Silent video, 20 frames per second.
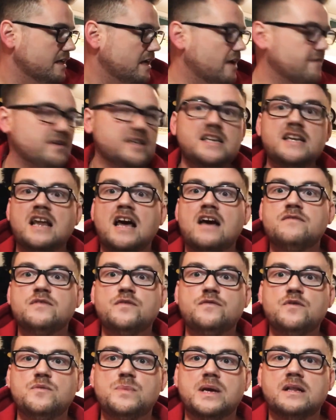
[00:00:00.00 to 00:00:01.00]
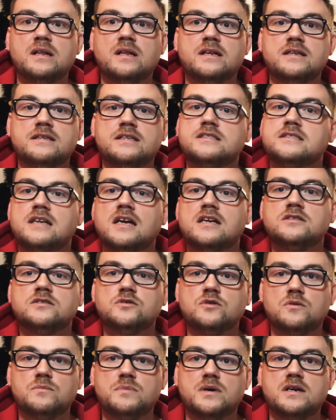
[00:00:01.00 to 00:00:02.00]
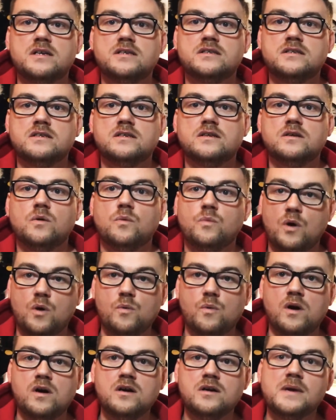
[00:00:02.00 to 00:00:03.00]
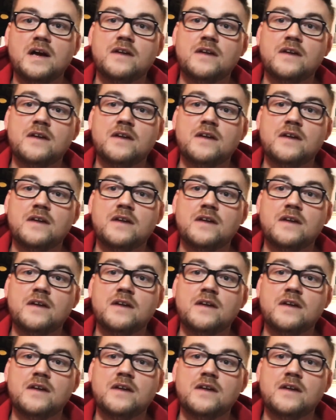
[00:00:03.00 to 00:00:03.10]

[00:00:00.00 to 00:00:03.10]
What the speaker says: if I didn't have the foot pedal in, the start stop button will work.